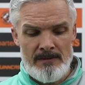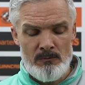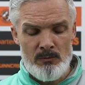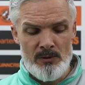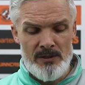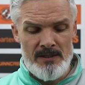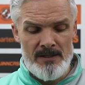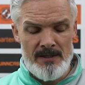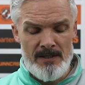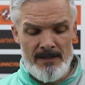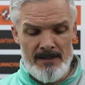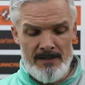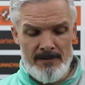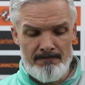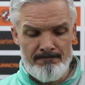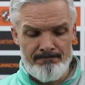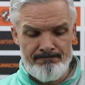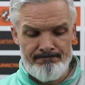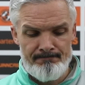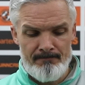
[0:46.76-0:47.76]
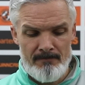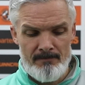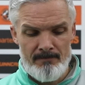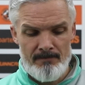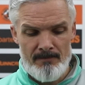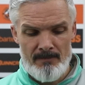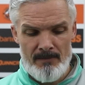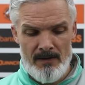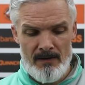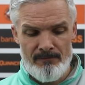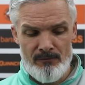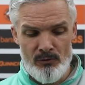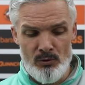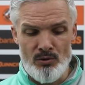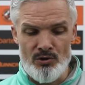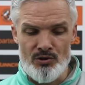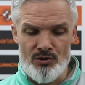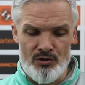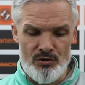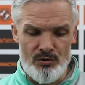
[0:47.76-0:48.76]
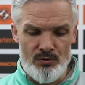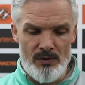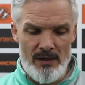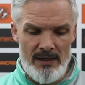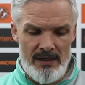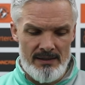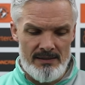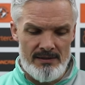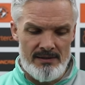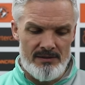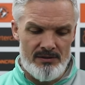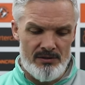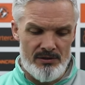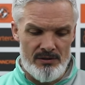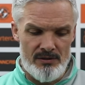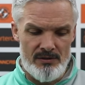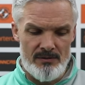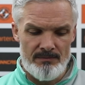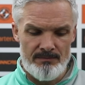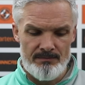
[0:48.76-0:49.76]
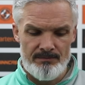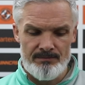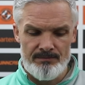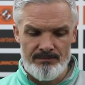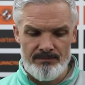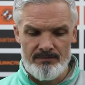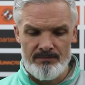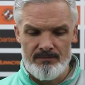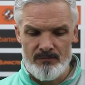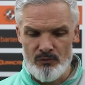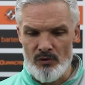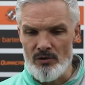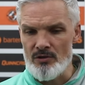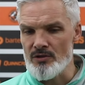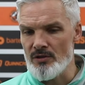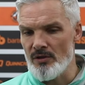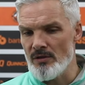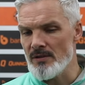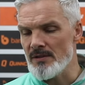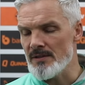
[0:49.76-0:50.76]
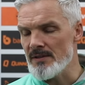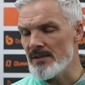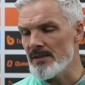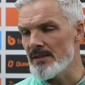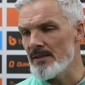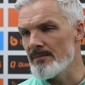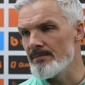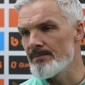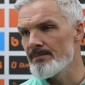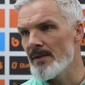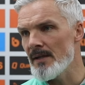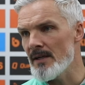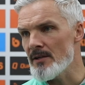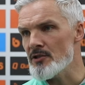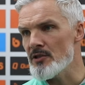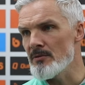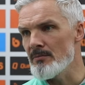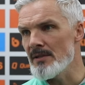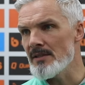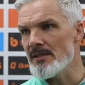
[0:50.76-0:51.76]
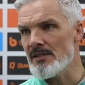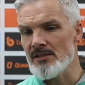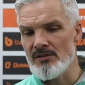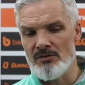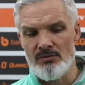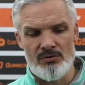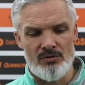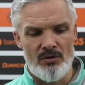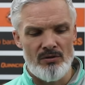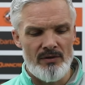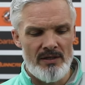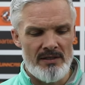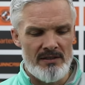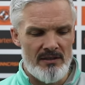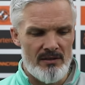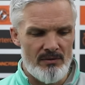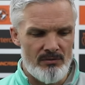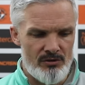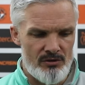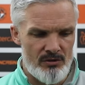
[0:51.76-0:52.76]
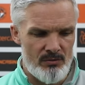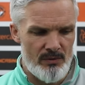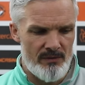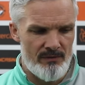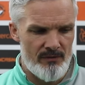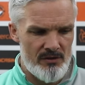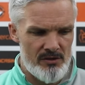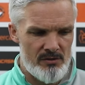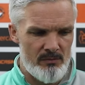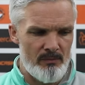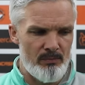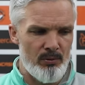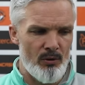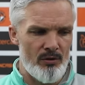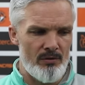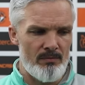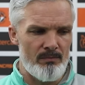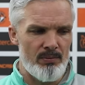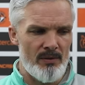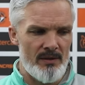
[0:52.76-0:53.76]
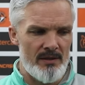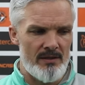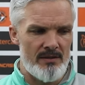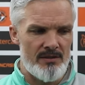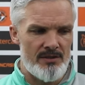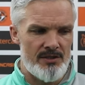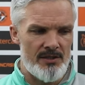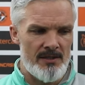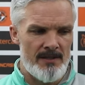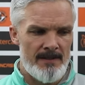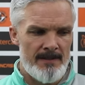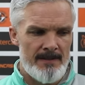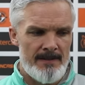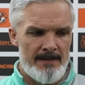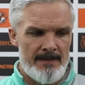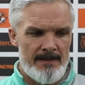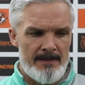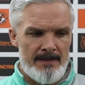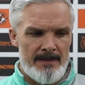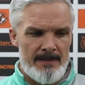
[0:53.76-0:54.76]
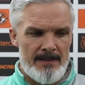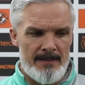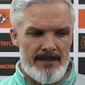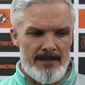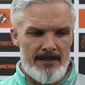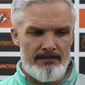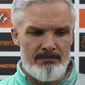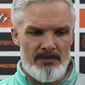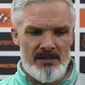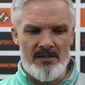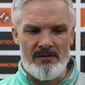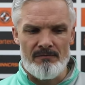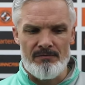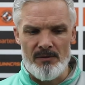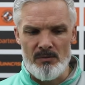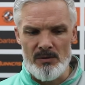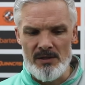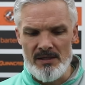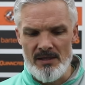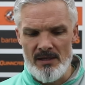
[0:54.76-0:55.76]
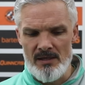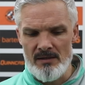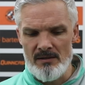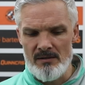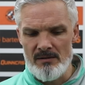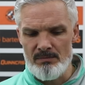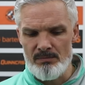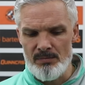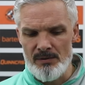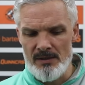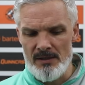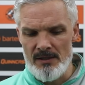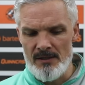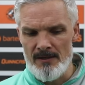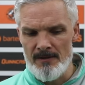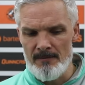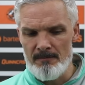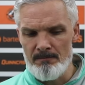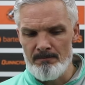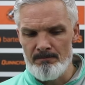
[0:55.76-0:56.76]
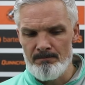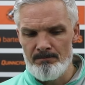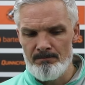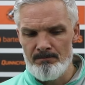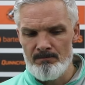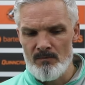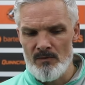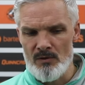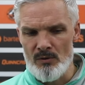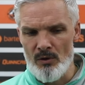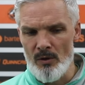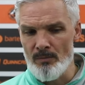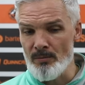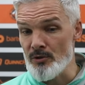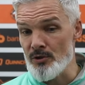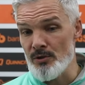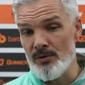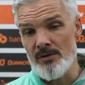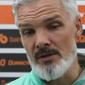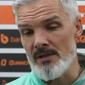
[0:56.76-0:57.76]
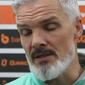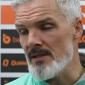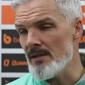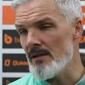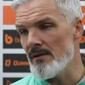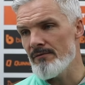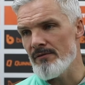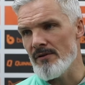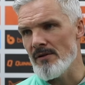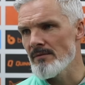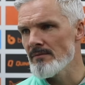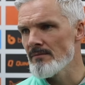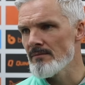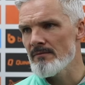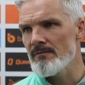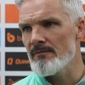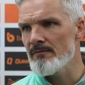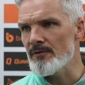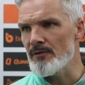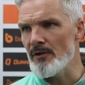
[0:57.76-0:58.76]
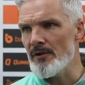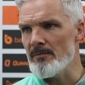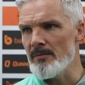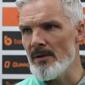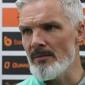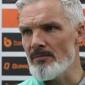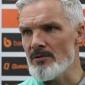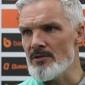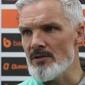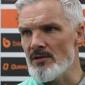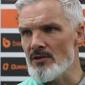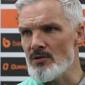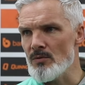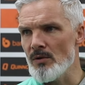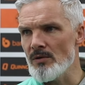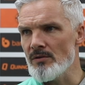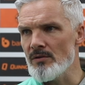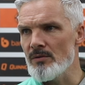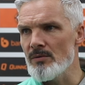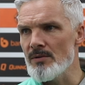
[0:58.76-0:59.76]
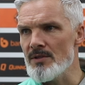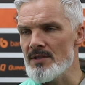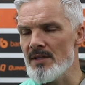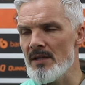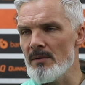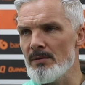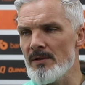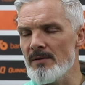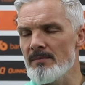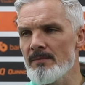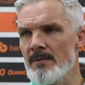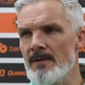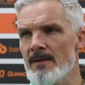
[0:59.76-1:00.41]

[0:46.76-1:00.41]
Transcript: we have those two added to Ross Docherty and Archie Meekison, who's already out. So we've got some important players missing for the weekend, but opportunities there for other members of the squad to go and step in.